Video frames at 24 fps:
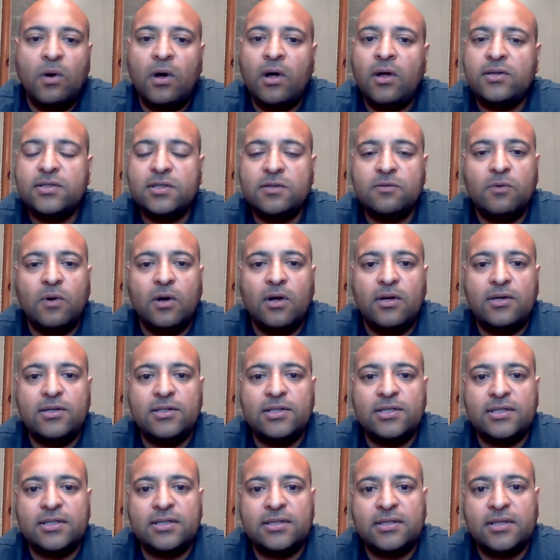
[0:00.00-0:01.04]
walls and
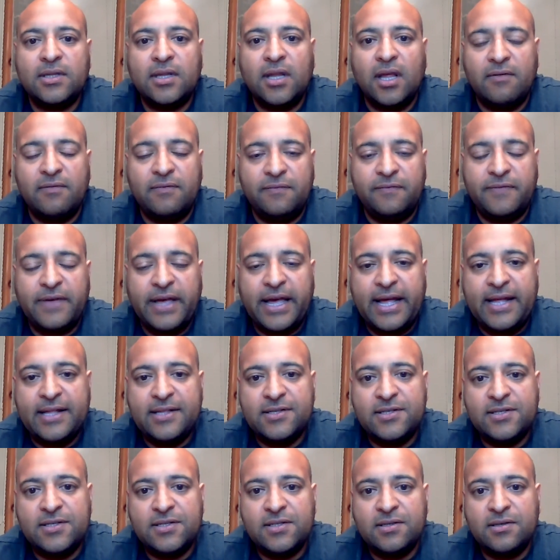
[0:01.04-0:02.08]
walls of
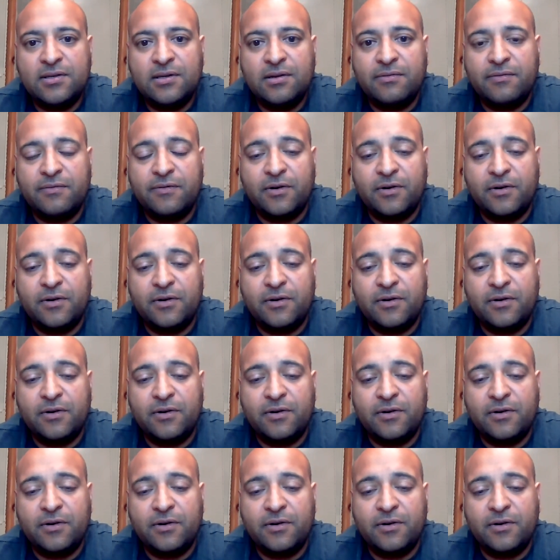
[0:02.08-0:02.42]
fans